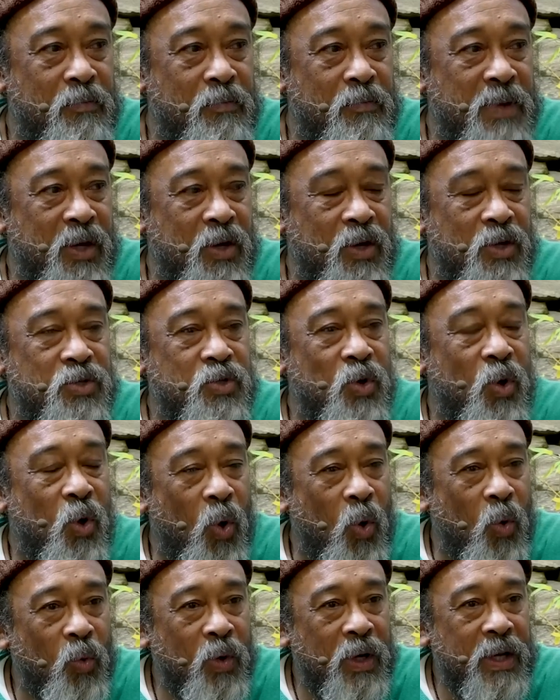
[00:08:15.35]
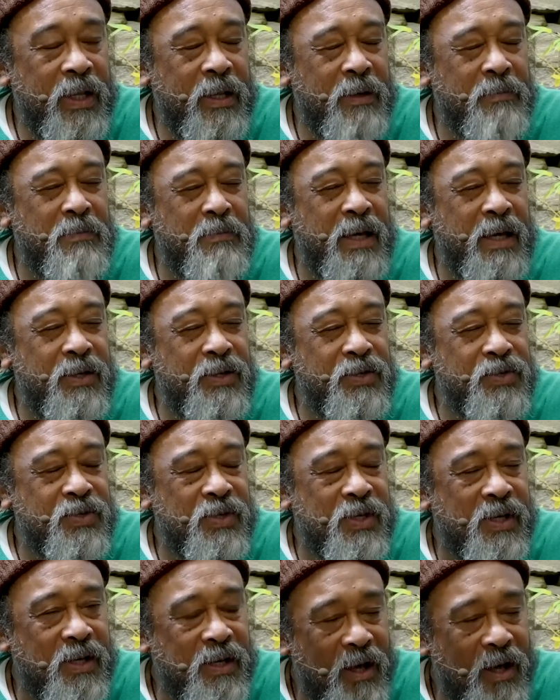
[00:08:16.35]
because only by
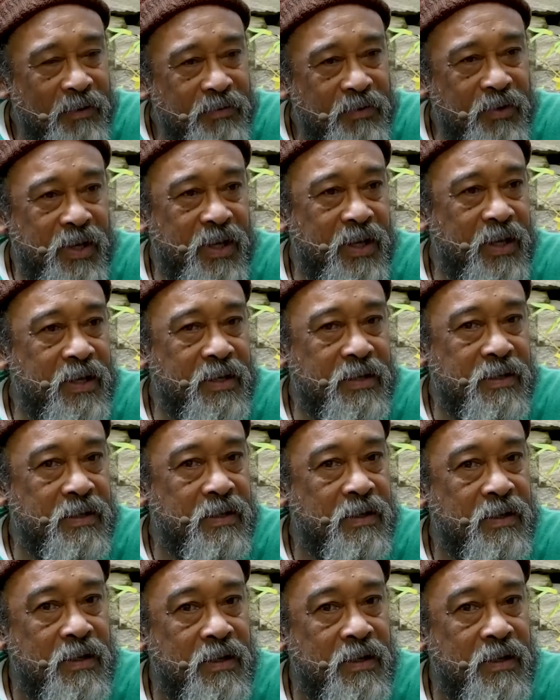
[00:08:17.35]
discovering it,